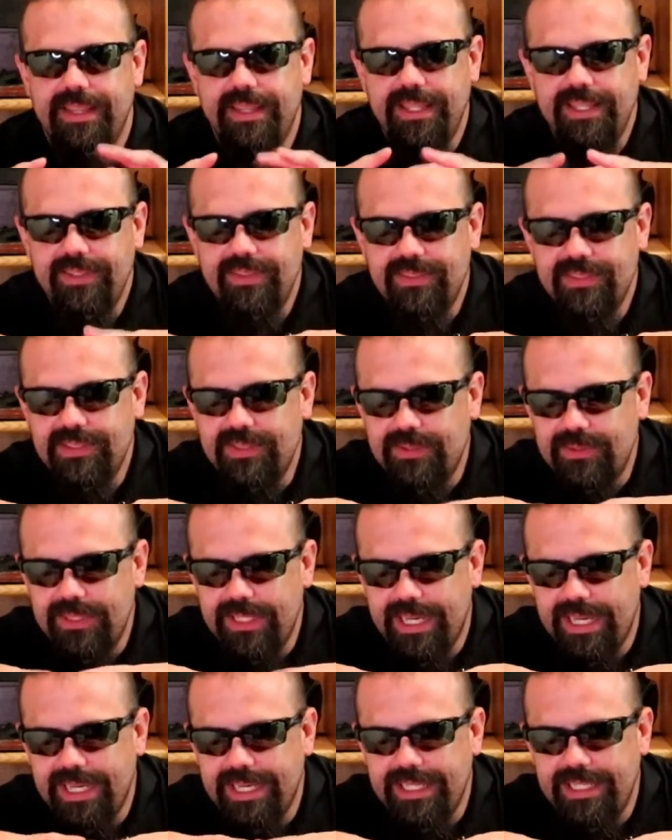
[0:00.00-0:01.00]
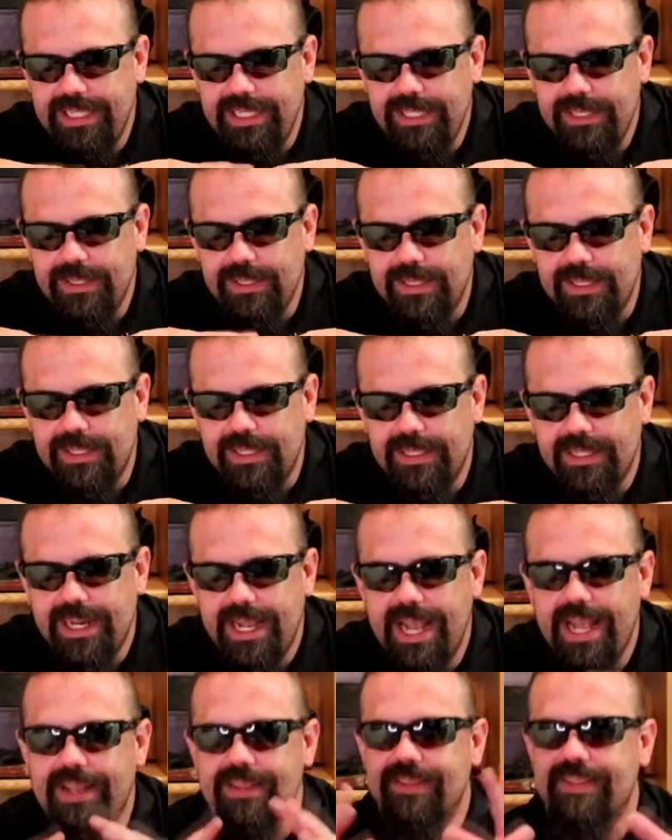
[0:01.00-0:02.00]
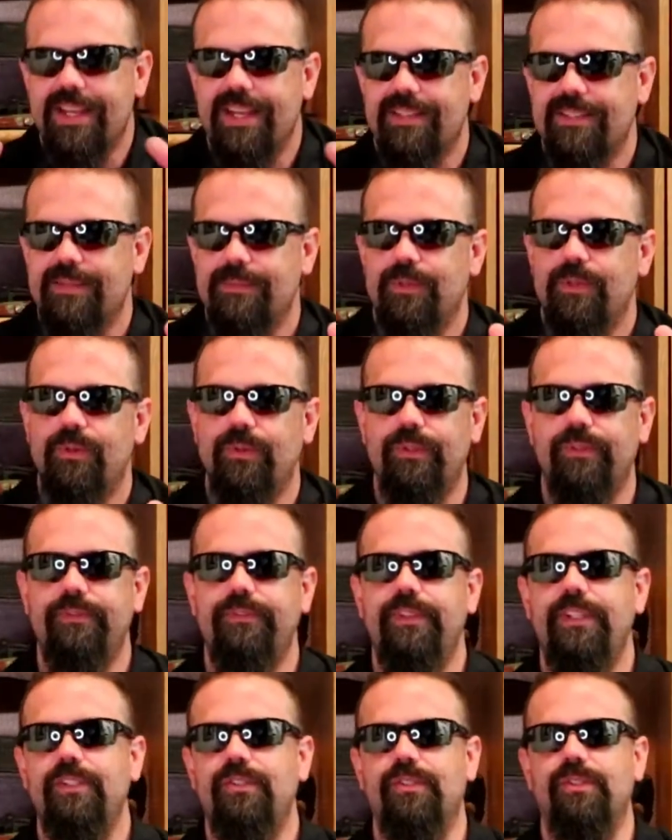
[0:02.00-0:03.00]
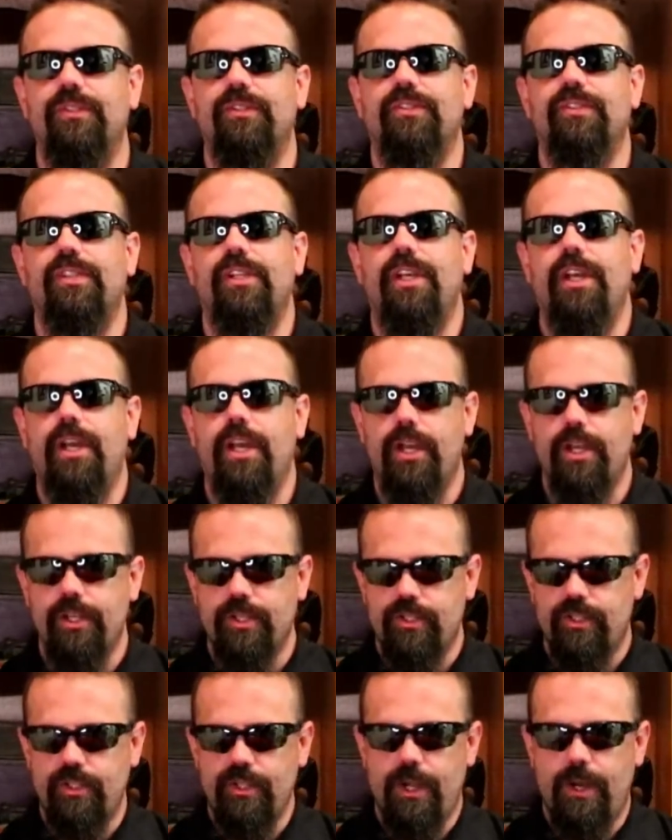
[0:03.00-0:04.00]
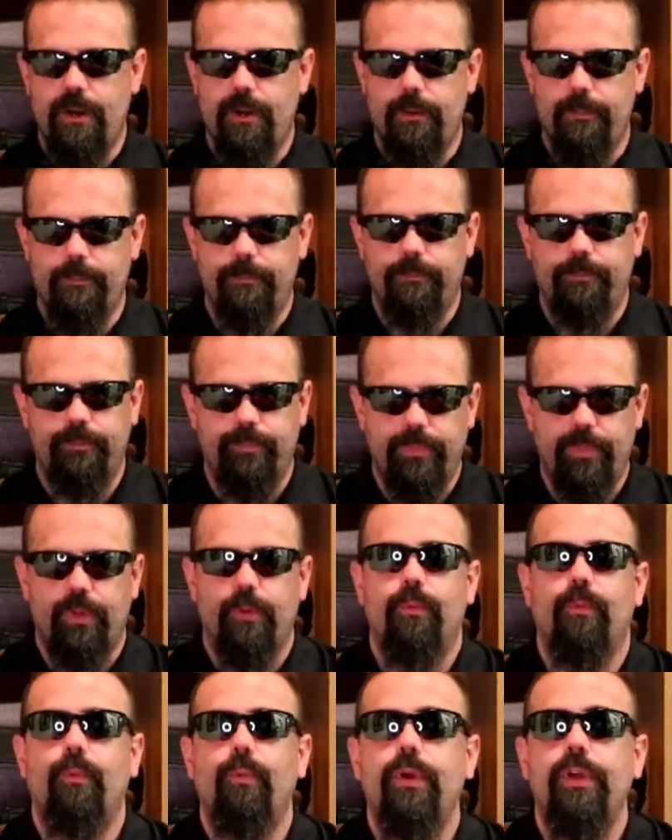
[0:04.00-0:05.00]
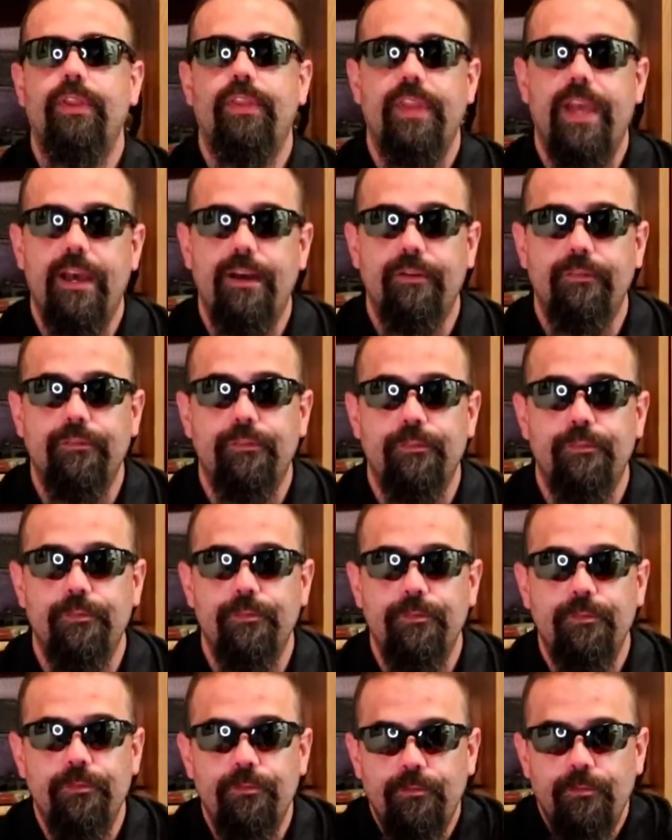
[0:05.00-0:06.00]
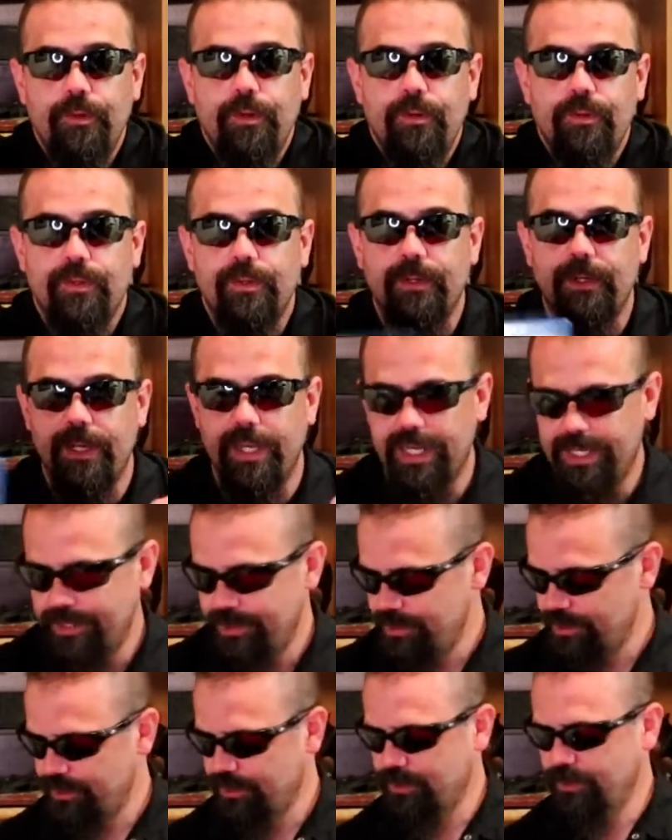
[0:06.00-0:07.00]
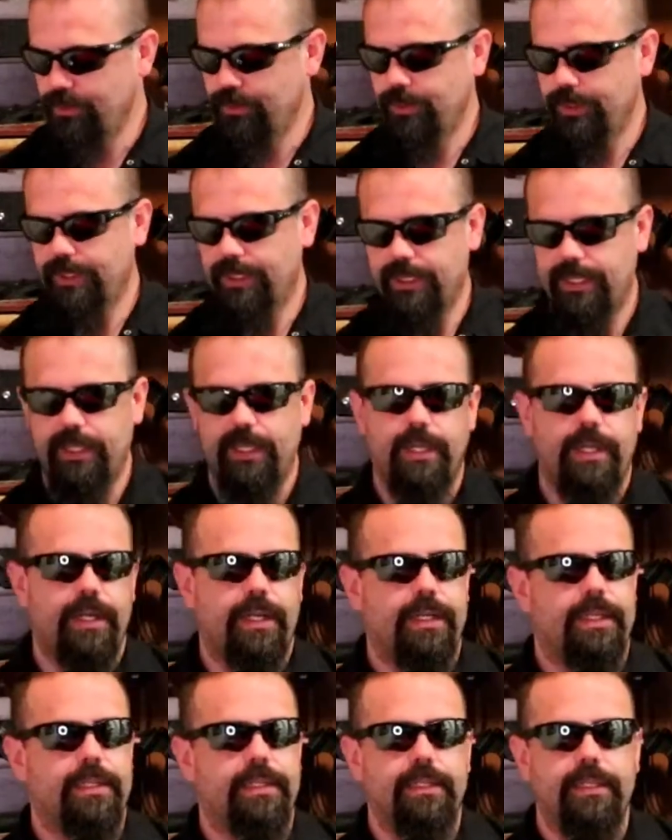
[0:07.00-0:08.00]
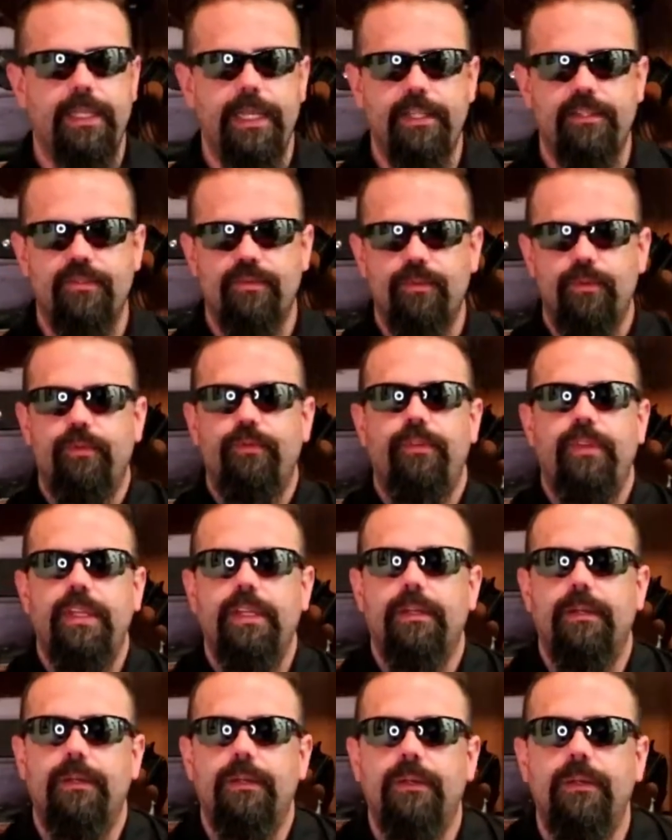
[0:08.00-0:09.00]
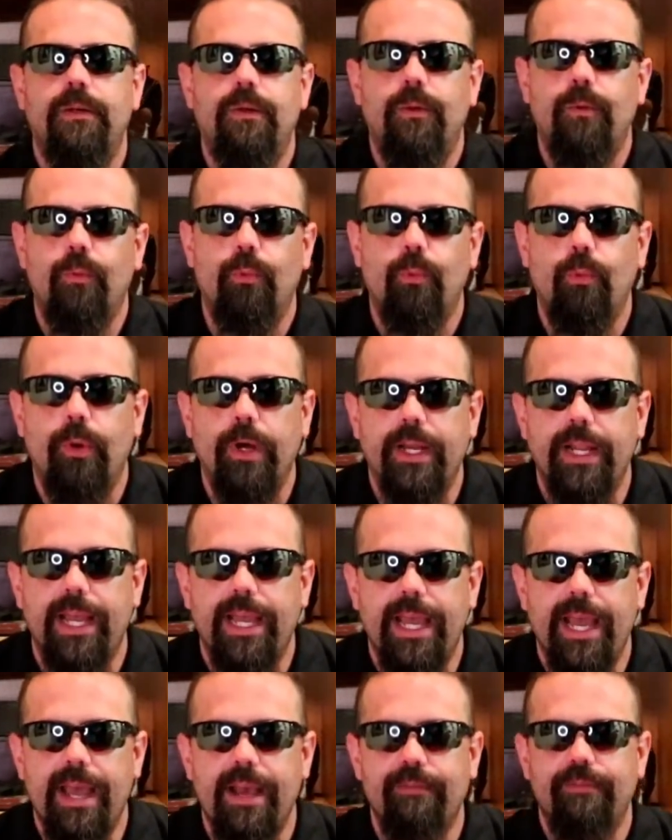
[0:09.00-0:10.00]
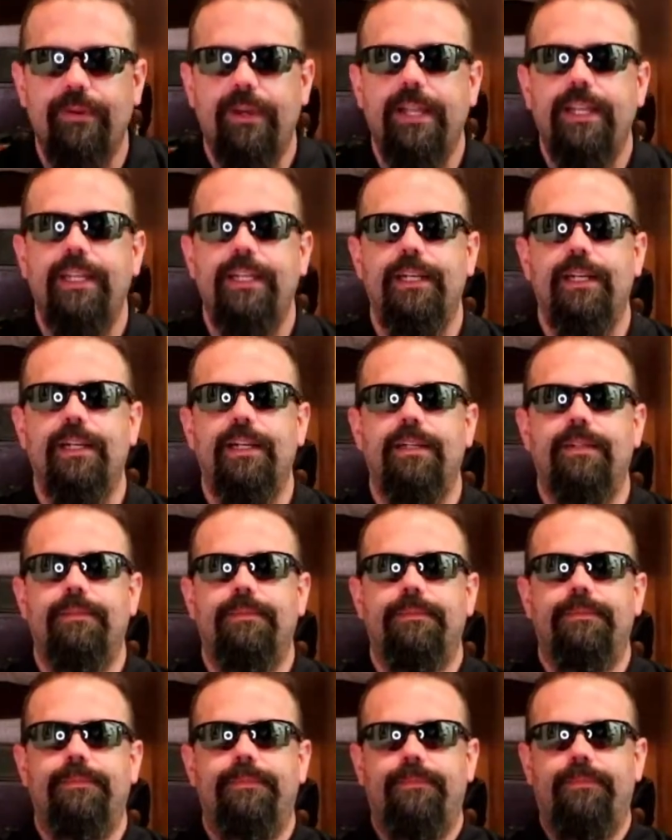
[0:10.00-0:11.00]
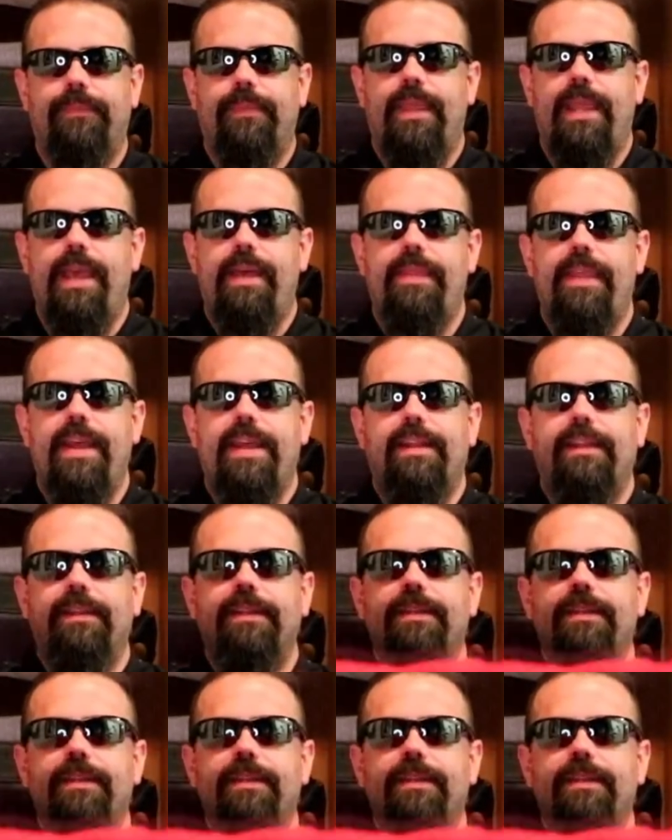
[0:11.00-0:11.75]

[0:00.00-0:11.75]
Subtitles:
this little guy here has got some cool features. So, without further ado, let's reveal what I have right here. And that